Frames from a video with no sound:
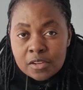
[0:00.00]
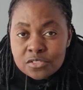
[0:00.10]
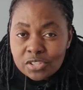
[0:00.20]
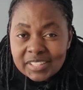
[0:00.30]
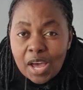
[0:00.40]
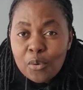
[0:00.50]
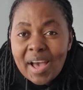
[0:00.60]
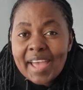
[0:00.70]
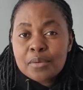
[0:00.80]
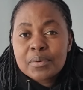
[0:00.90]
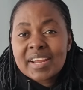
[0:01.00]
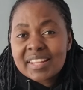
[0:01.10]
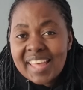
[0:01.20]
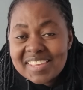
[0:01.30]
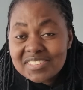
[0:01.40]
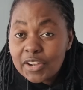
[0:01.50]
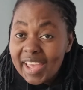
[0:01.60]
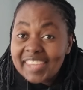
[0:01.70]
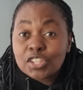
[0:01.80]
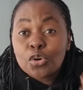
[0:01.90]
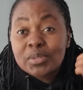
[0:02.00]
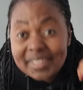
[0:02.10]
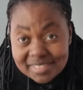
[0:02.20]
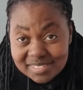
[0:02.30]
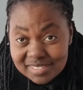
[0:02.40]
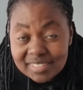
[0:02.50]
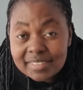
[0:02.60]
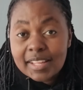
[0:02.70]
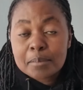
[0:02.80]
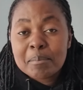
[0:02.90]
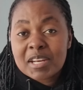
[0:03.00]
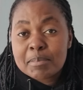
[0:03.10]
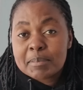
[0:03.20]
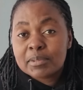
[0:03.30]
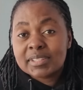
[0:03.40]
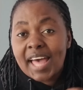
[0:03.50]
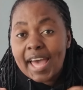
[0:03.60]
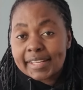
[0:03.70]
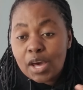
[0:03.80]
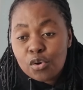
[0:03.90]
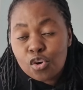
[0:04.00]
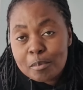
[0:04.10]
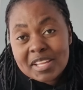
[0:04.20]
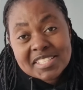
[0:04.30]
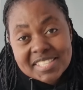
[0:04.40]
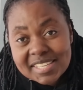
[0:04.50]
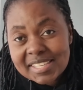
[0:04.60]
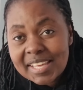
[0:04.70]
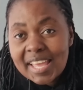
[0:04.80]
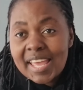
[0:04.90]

So now I notice that many people are now commenting